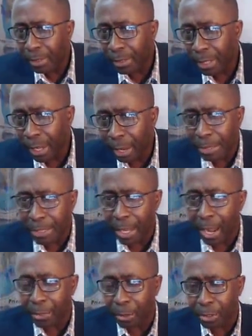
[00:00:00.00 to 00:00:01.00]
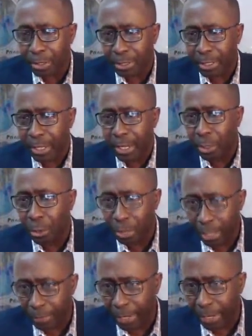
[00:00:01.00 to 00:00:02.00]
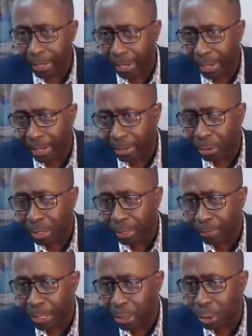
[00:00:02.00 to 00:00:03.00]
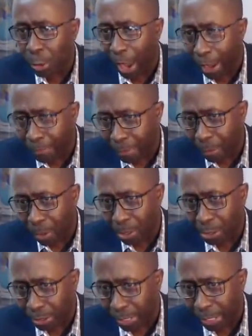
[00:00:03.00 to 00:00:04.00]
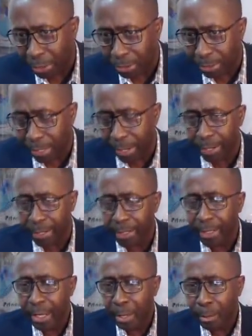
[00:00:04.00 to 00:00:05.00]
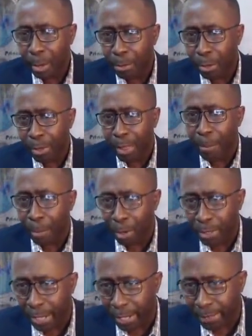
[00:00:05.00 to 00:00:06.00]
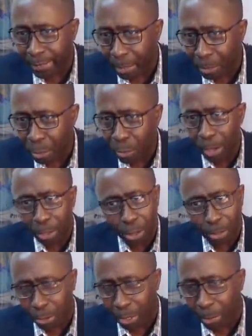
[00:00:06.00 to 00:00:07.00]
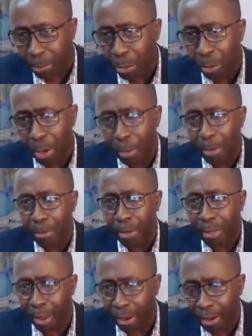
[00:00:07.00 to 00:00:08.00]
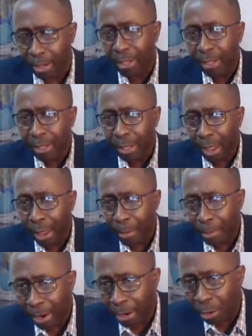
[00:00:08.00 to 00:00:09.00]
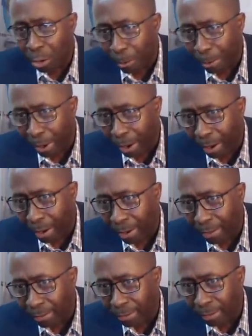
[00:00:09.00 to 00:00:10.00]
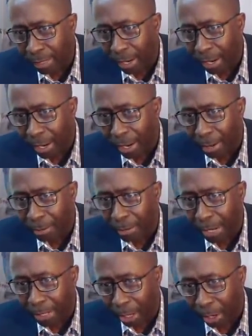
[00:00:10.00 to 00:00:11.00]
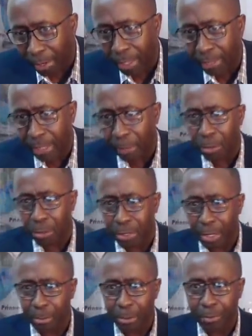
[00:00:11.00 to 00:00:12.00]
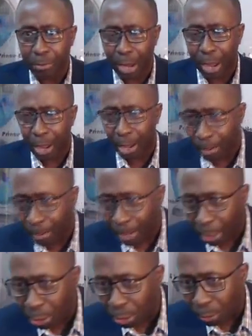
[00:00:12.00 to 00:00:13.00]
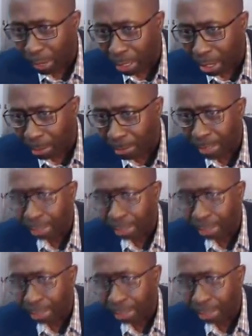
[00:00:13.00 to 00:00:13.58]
yeah, Mr. Athos is saying good evening and good evening to everyone. Just like you're saying, my brother Monday Esegbu, welcome to the program, my brother. Emma Cooper, and the others, I want to say briefly, a good welcome.